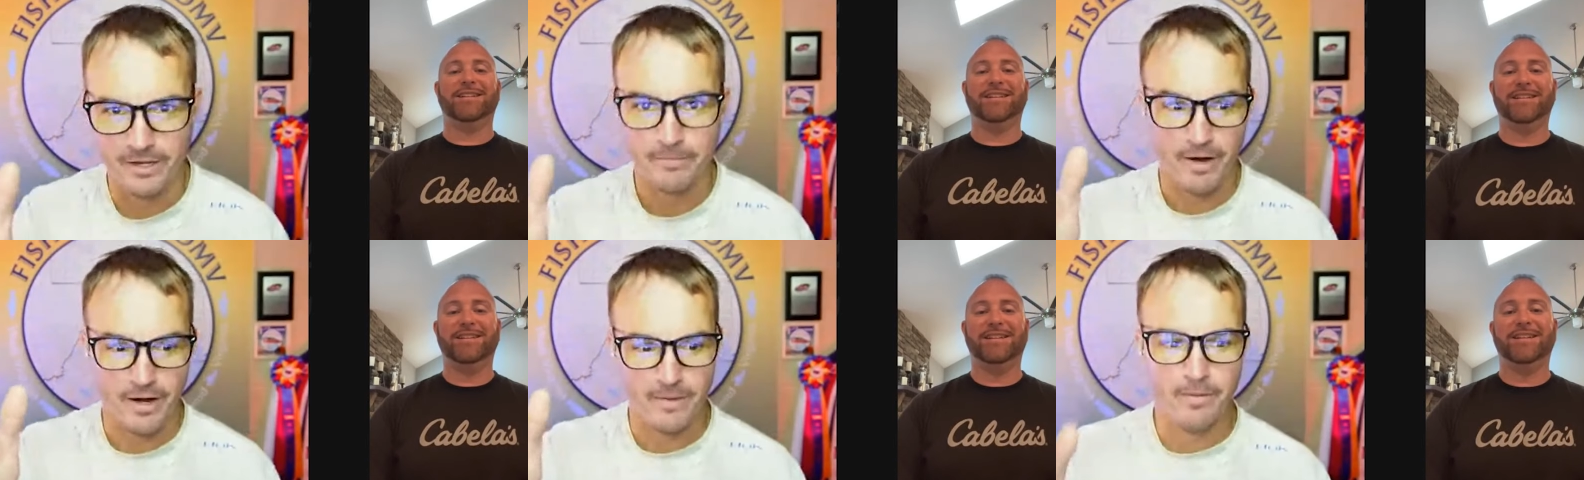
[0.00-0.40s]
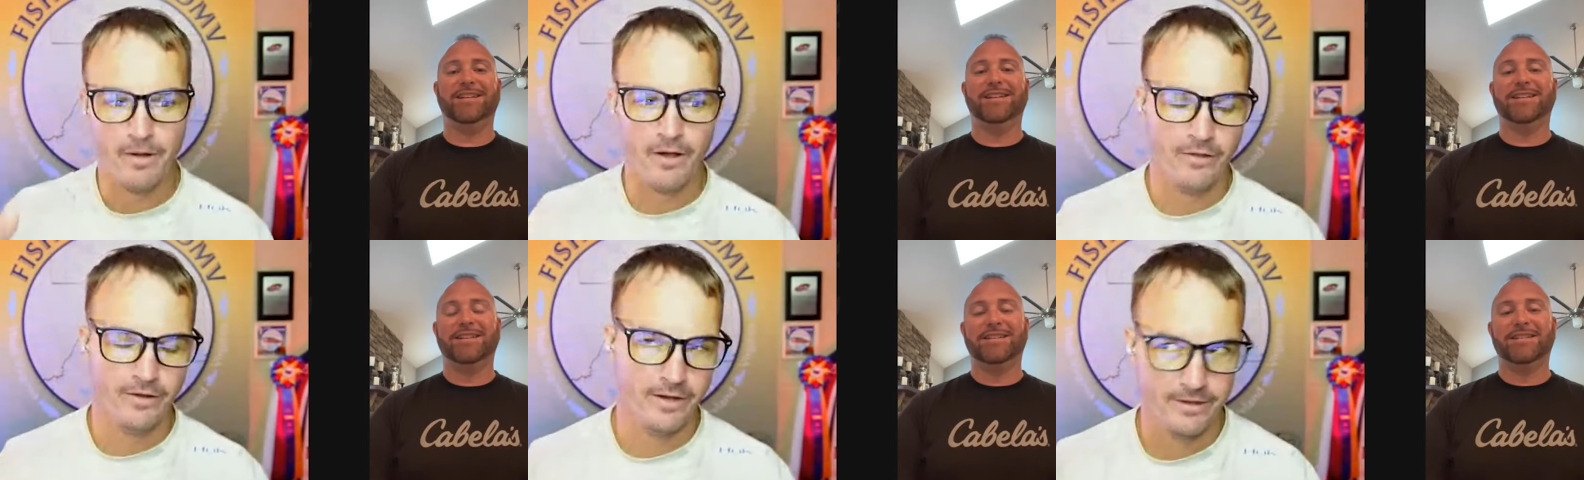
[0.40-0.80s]
Speaker 1: Brandon
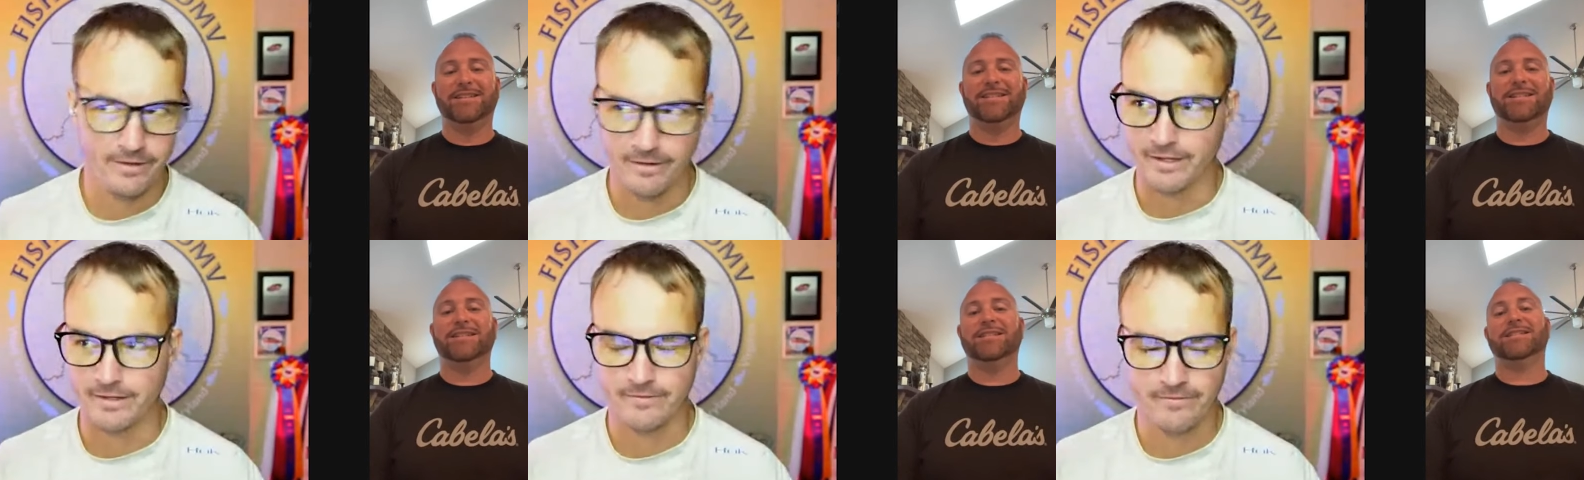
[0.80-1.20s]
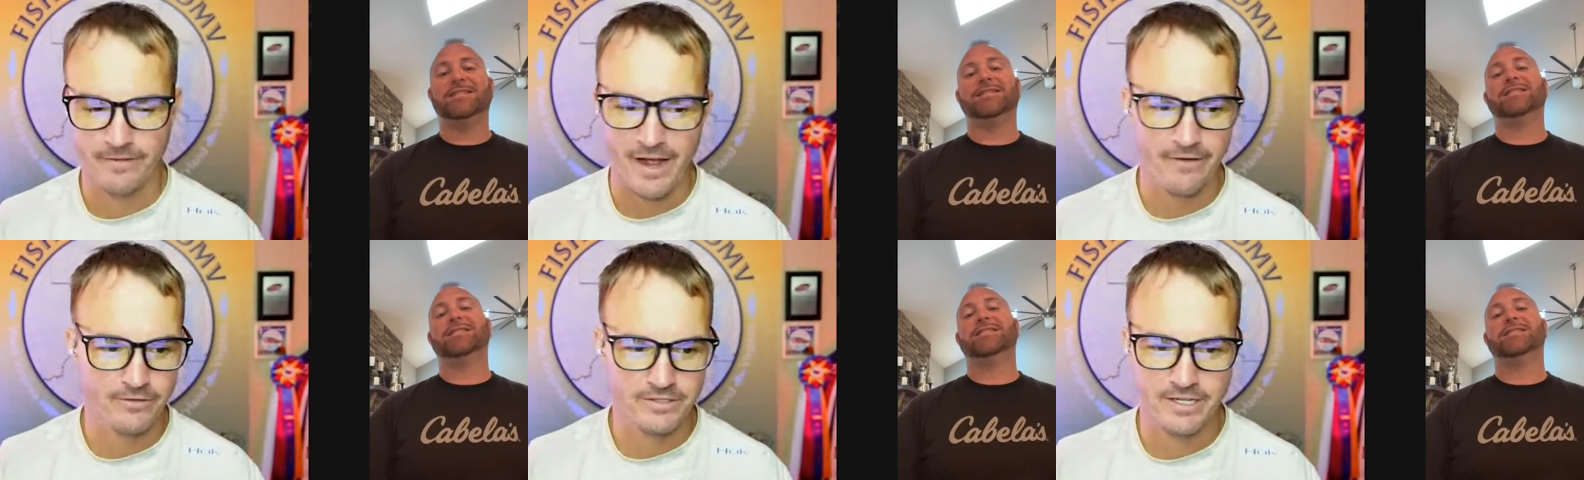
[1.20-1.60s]
Polonick, like five or
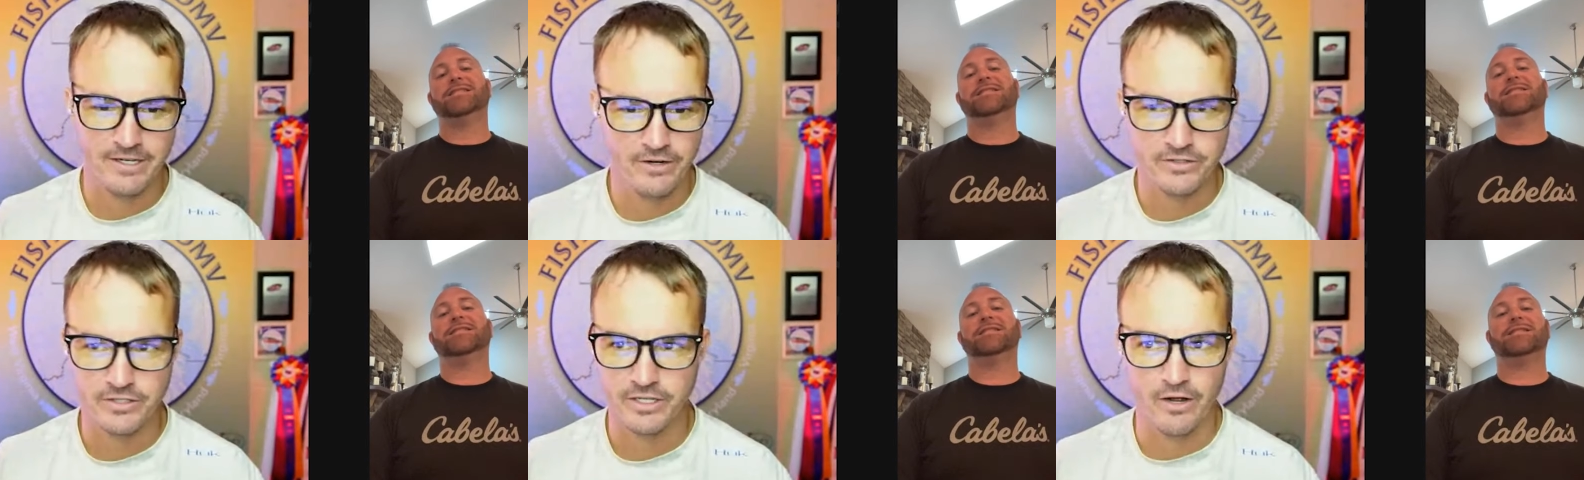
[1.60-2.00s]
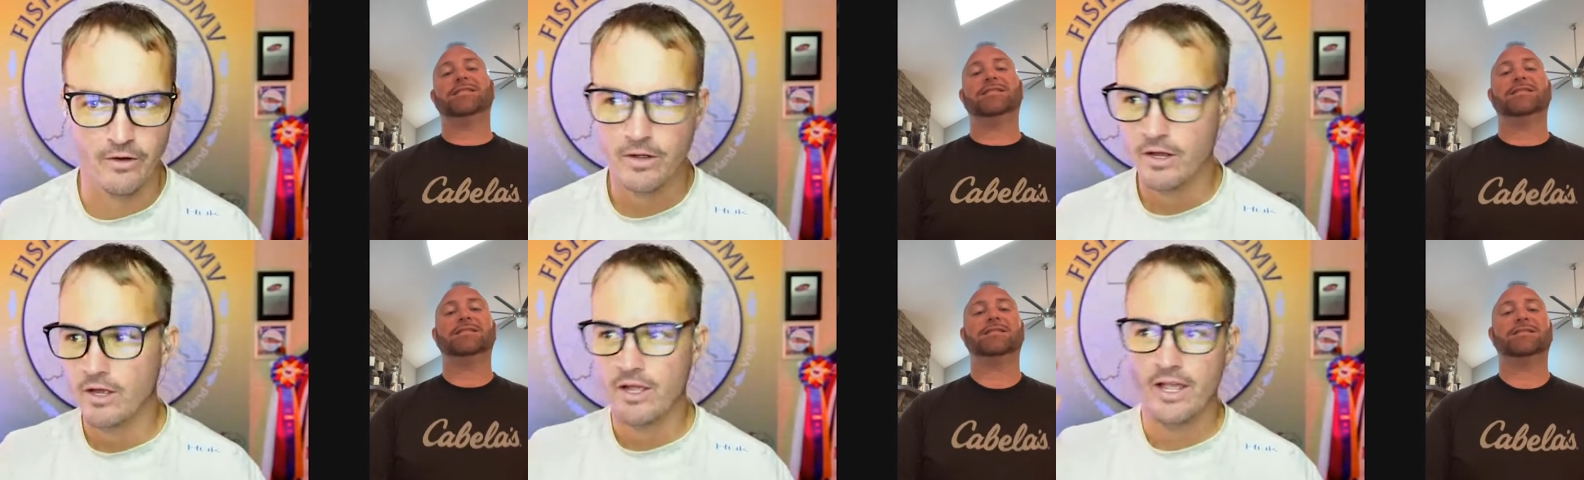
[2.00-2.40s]
ten years ago,
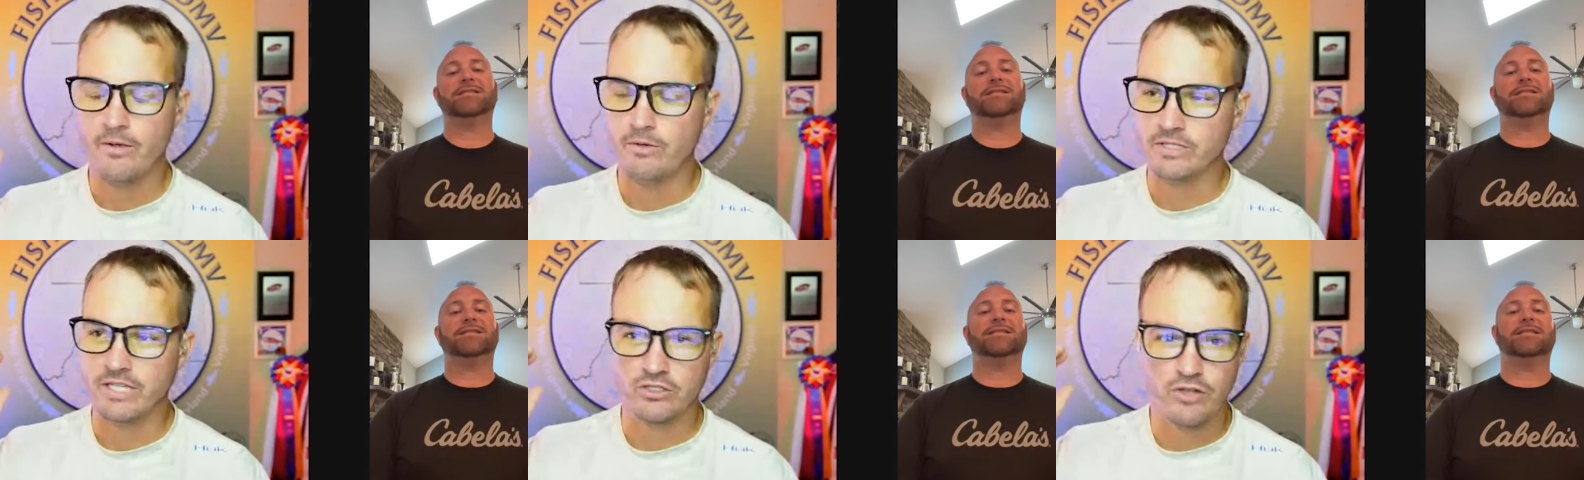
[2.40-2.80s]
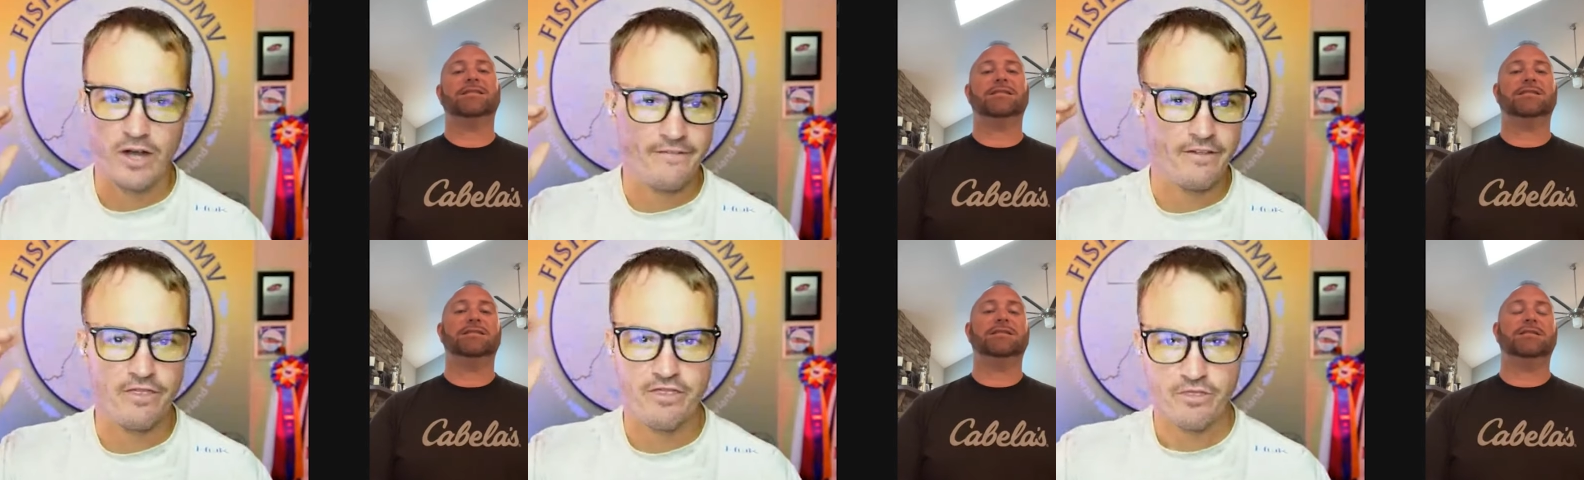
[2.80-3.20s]
he was like driving
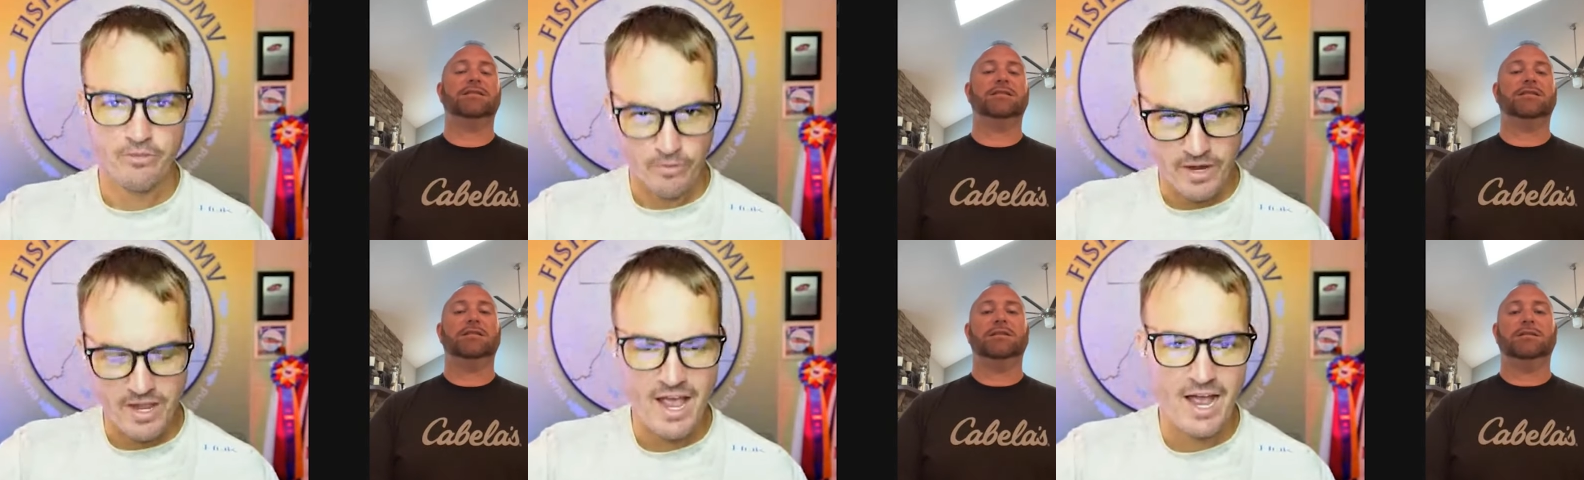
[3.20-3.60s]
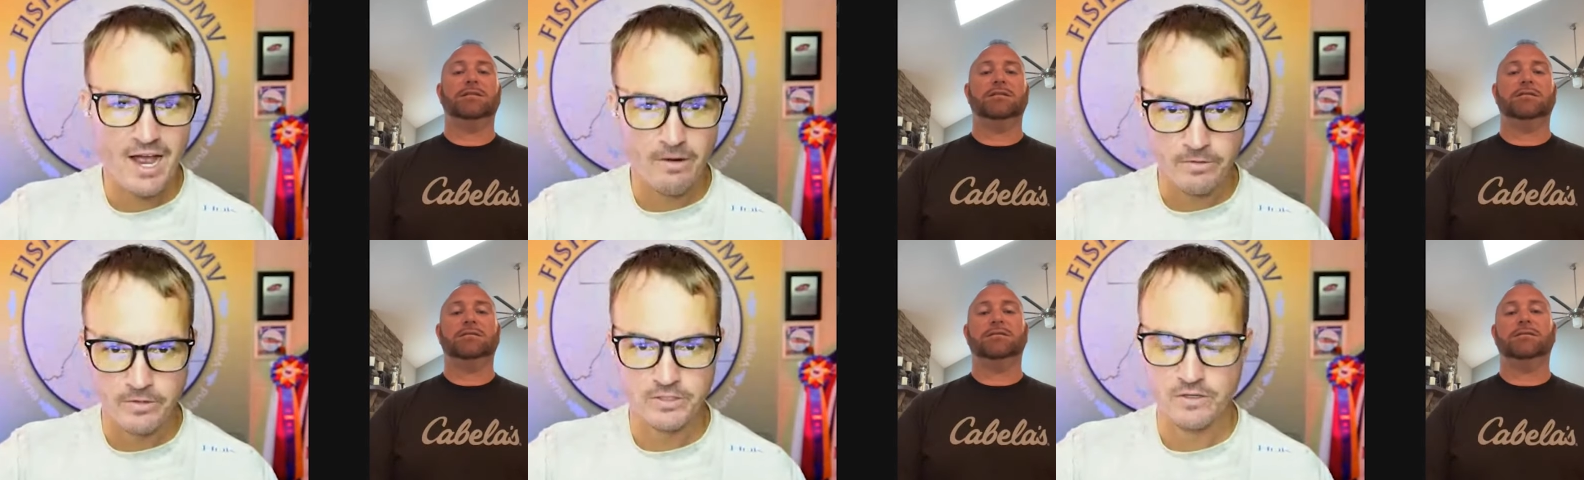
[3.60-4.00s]
three hours,